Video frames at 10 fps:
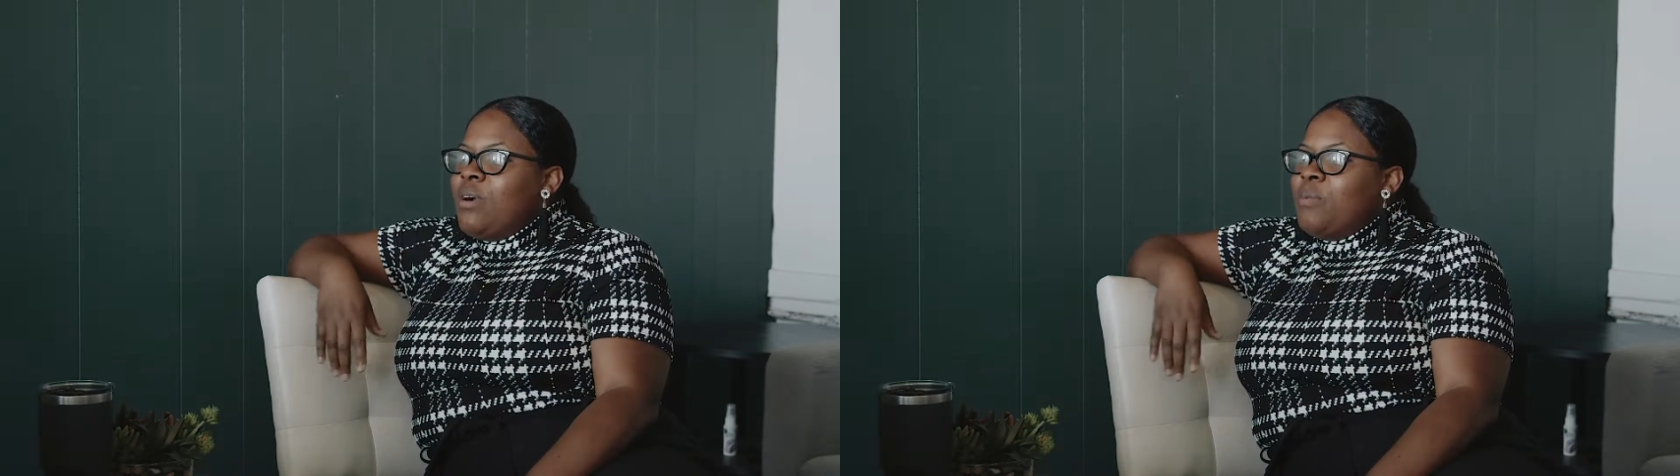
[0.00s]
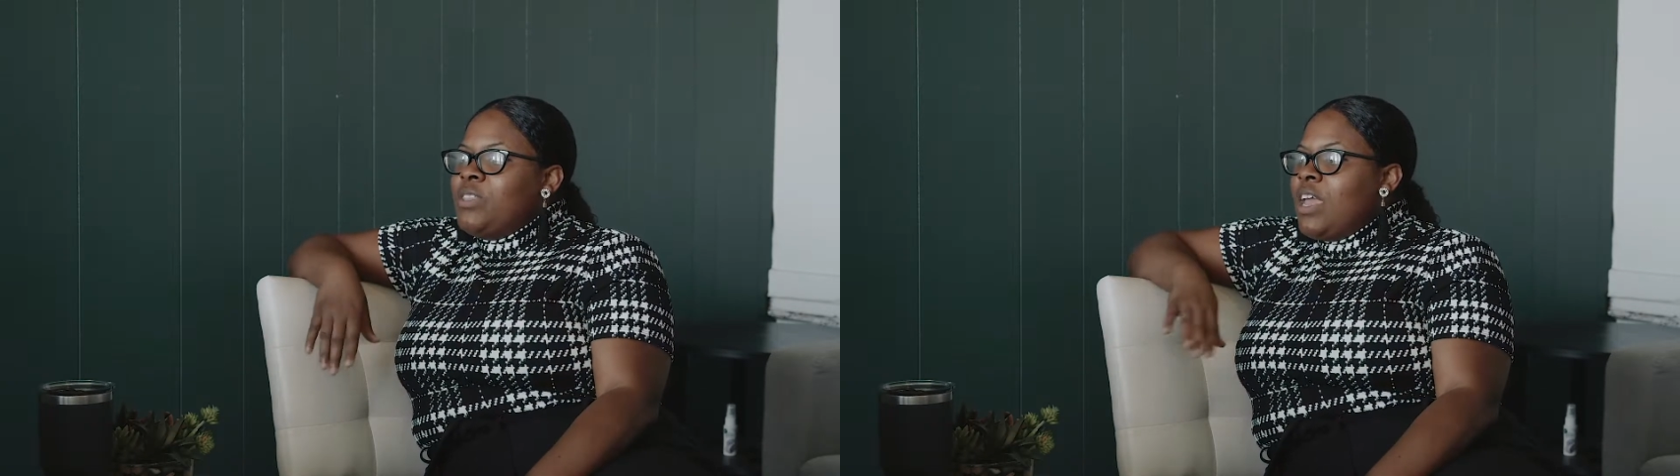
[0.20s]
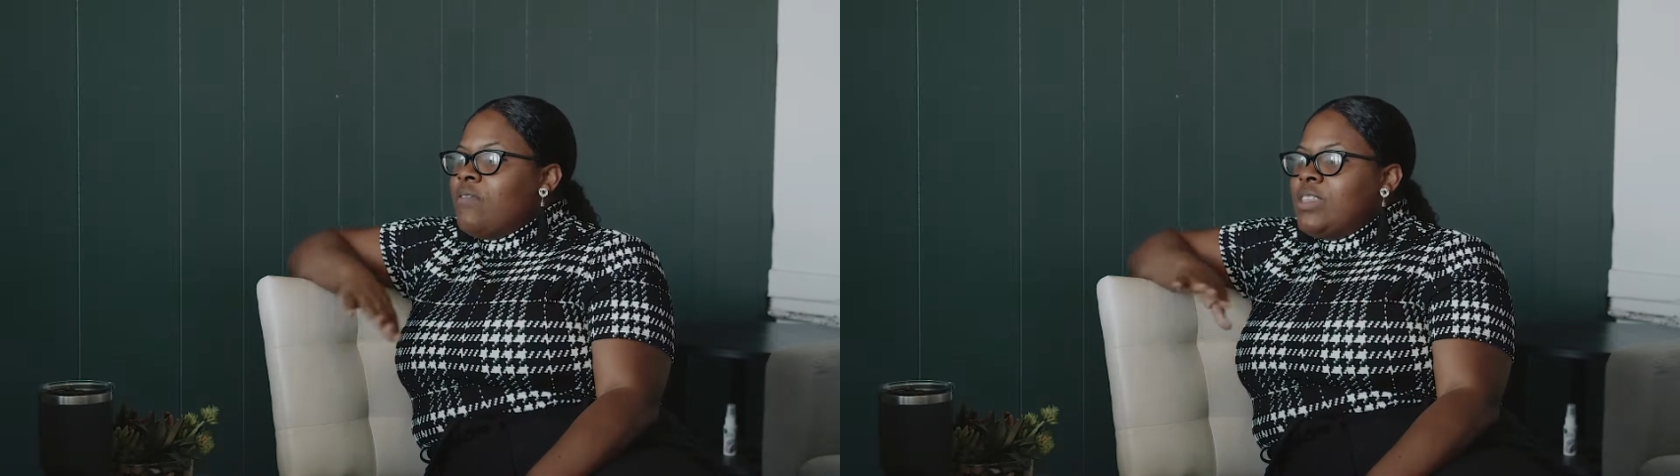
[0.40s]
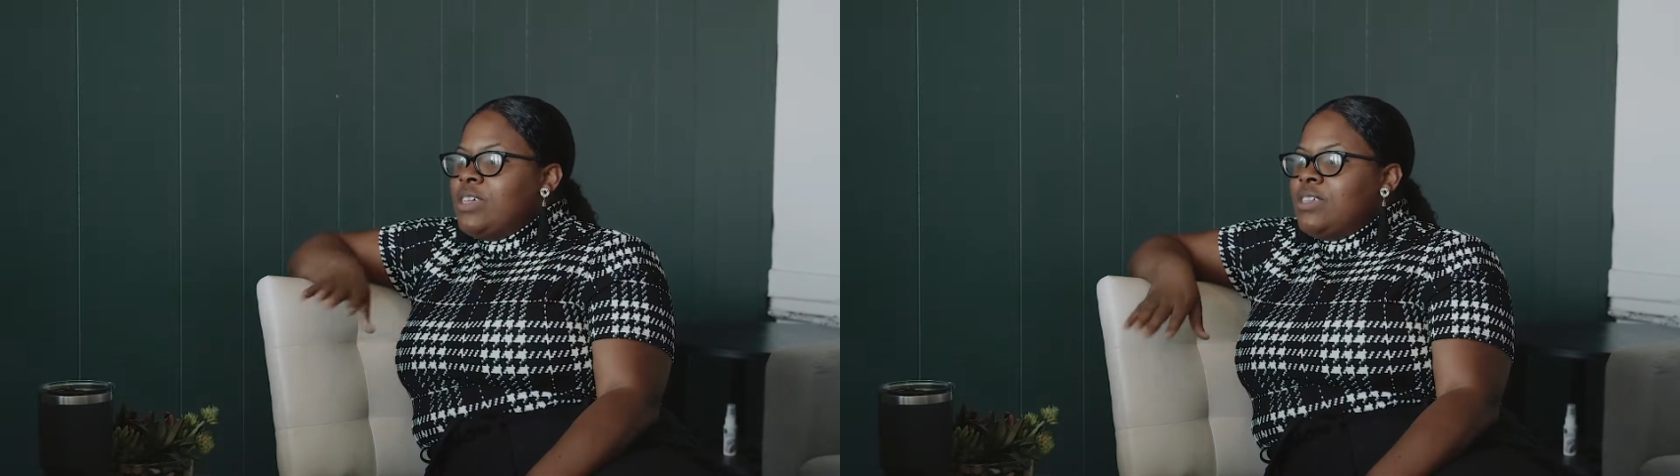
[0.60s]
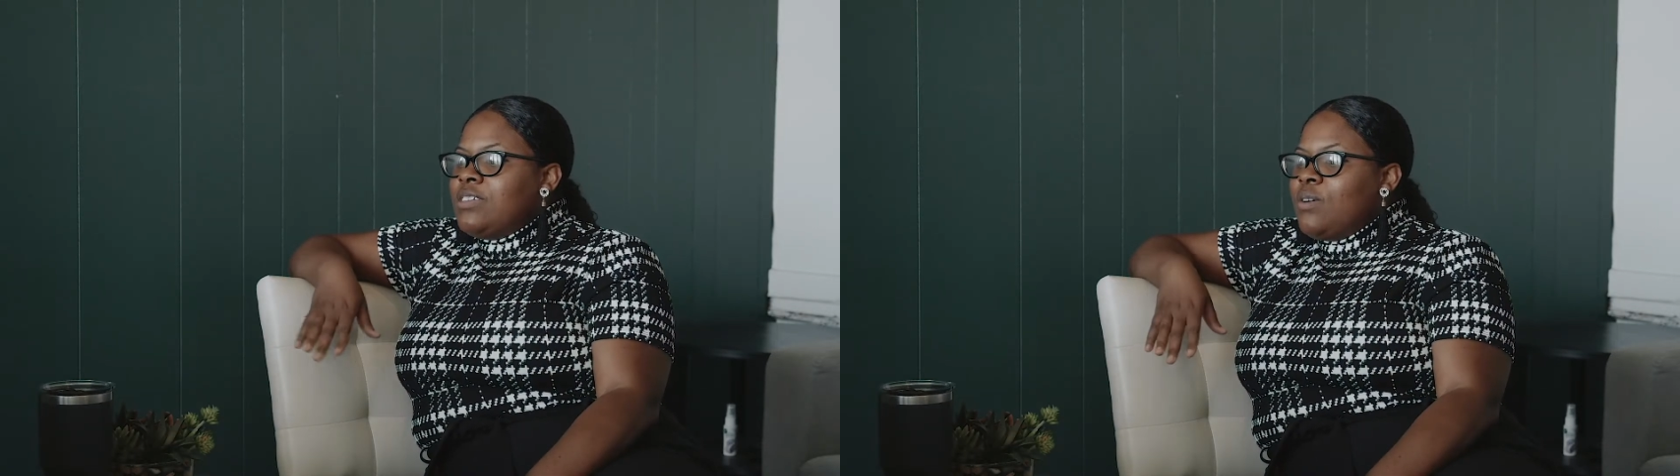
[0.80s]
with
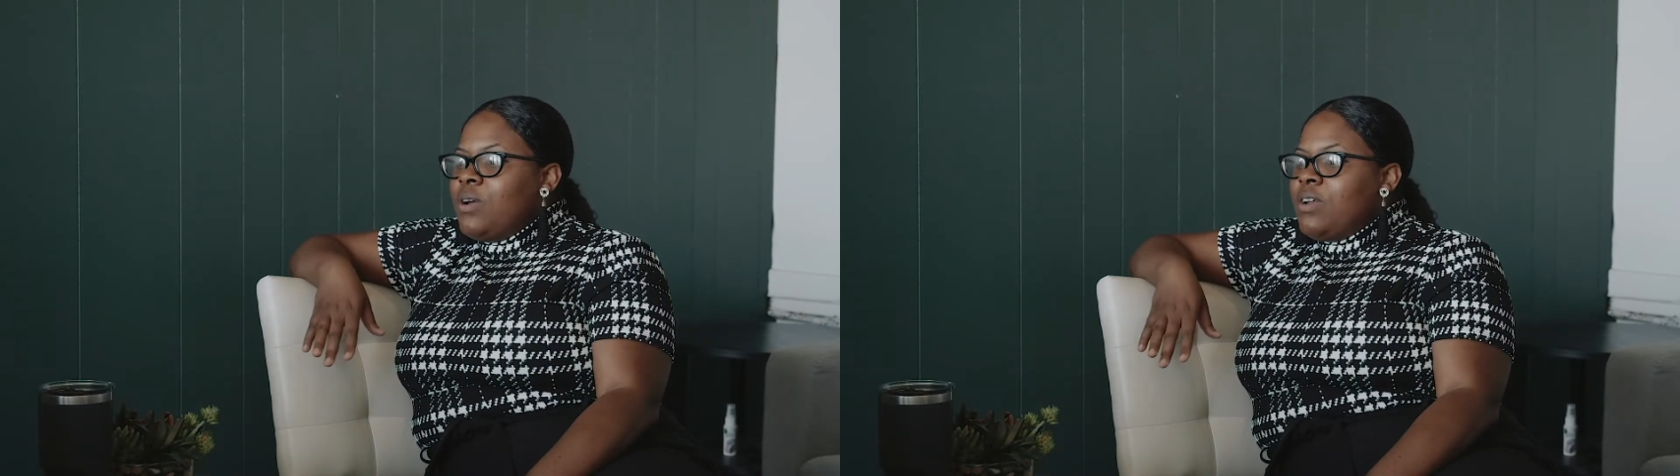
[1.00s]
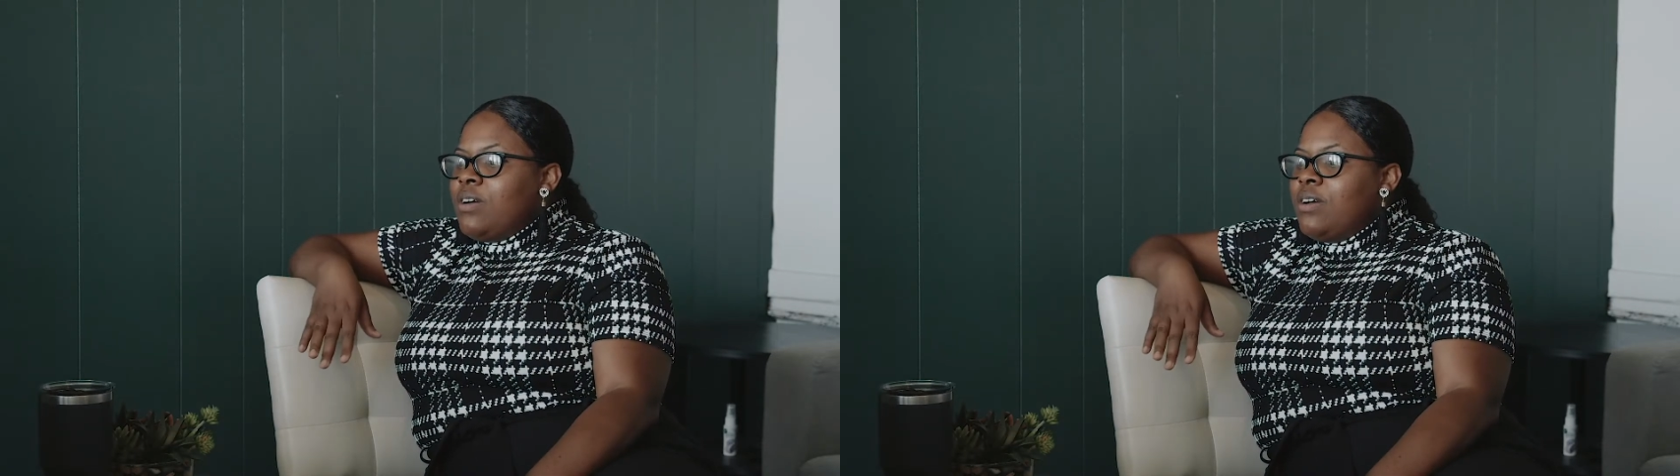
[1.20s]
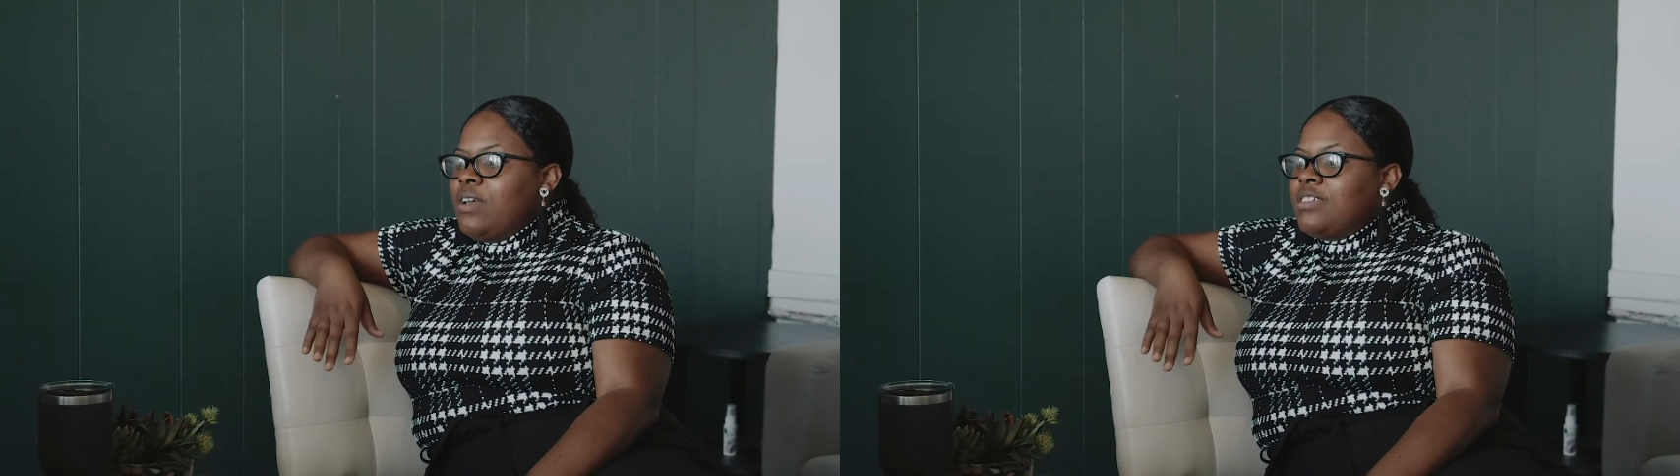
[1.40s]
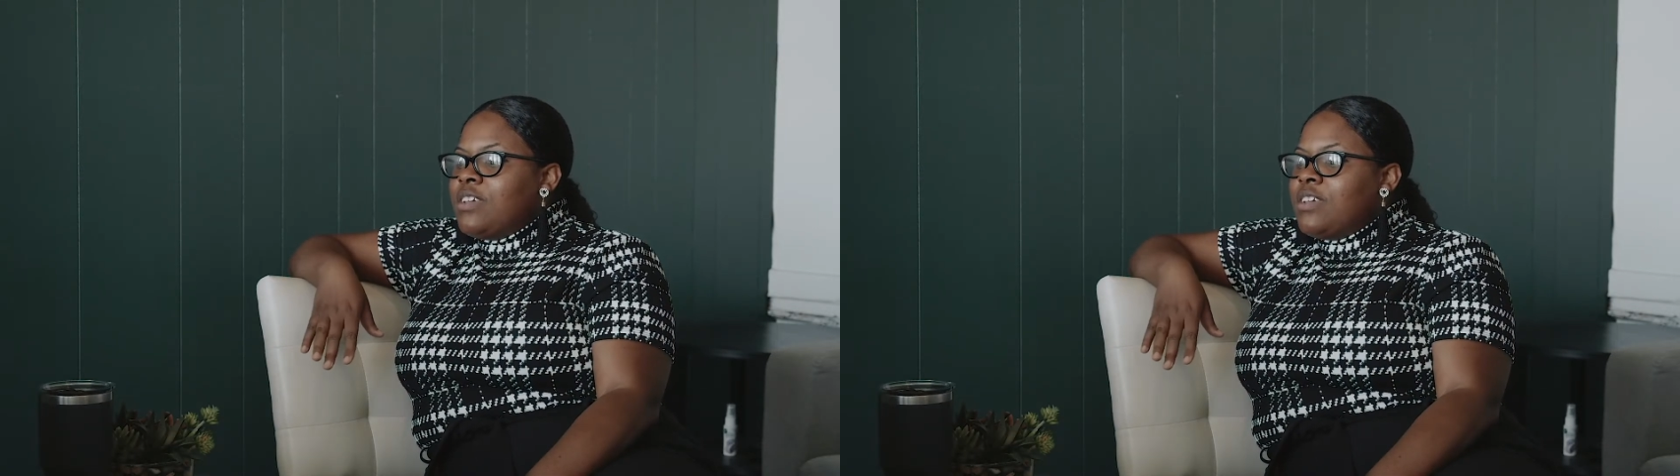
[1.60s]
everything that's going on.